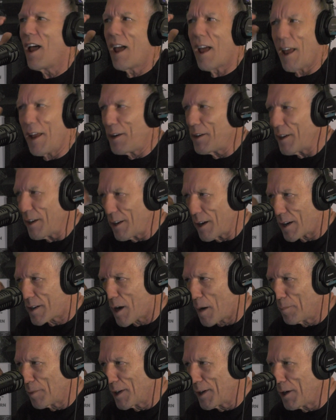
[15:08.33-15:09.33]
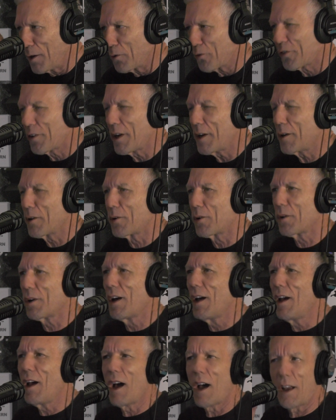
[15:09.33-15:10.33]
And a couple of years later,
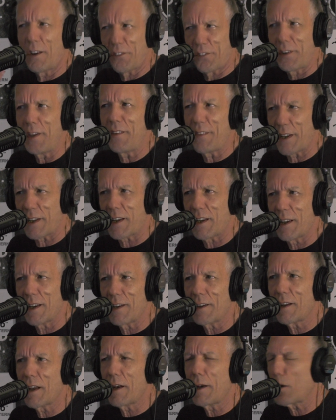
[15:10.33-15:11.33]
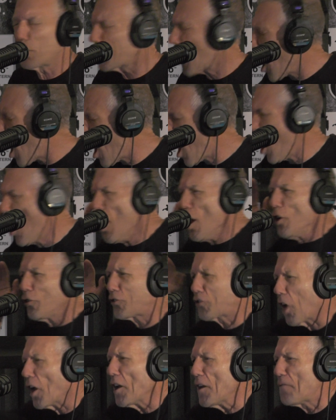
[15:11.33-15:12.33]
I see the kid. And he goes,
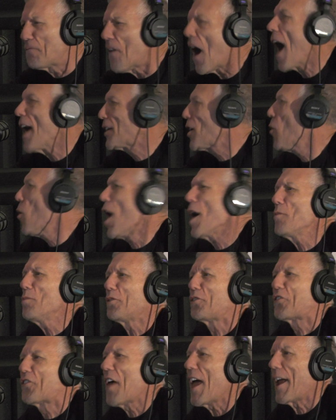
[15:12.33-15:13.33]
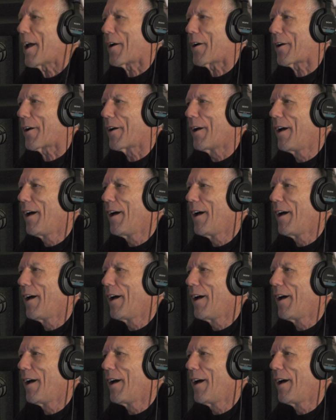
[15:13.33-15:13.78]
Sonny. I go, I was there.